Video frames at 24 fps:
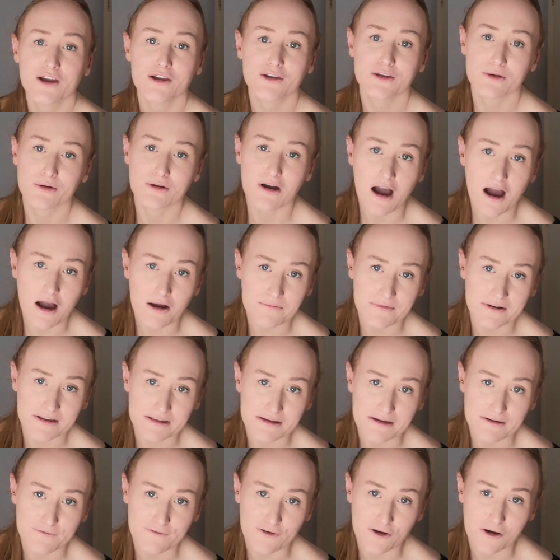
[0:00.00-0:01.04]
you can't
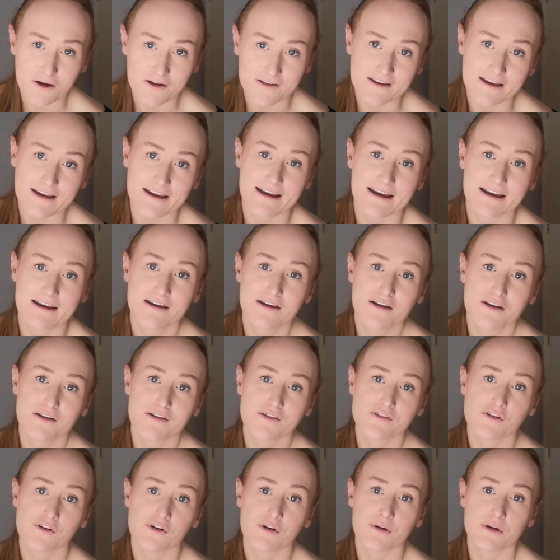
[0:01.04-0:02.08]
really afford it,
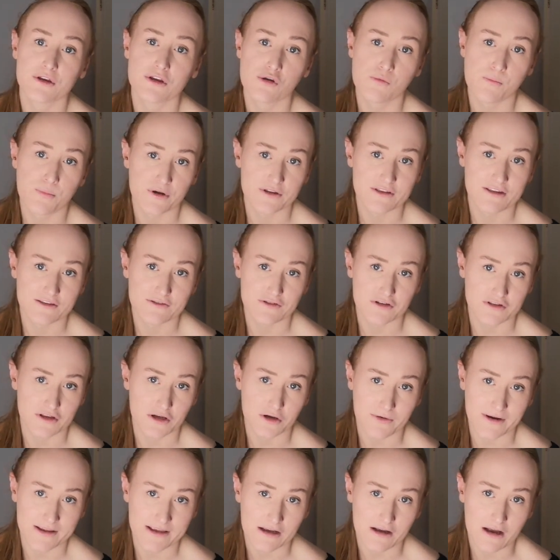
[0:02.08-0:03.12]
so you put it on the
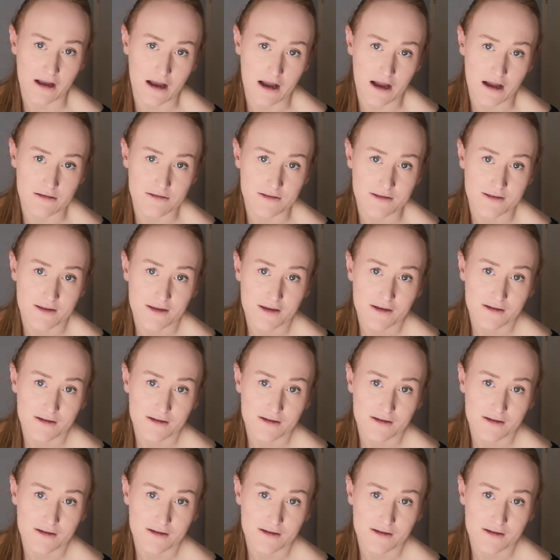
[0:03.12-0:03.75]
credit card,